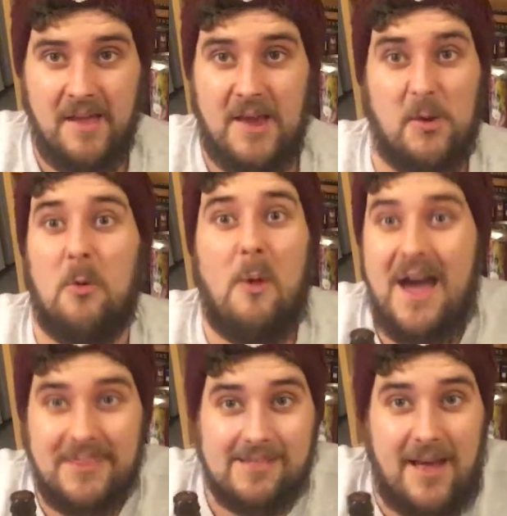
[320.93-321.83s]
I don't know
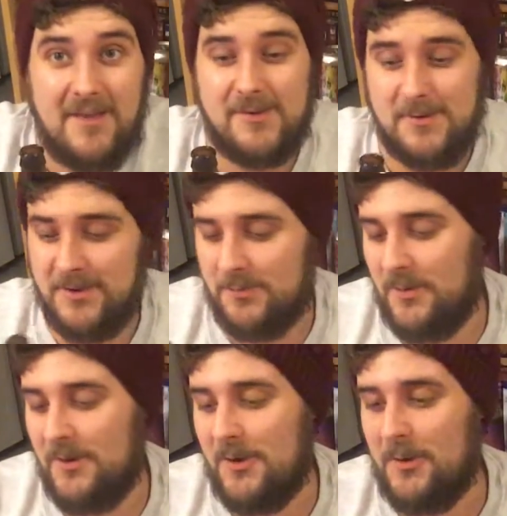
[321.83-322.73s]
why they'd lie to us,
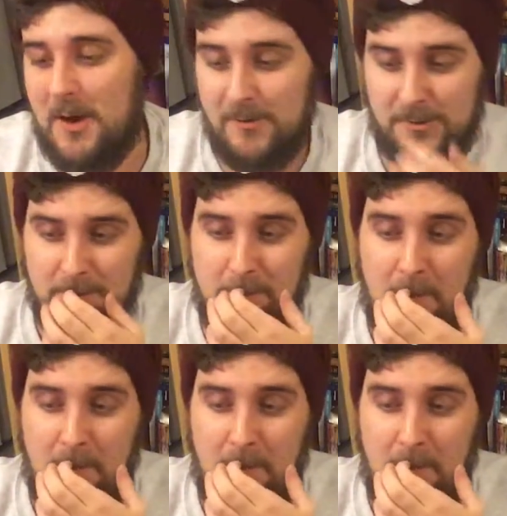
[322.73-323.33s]
but who knows.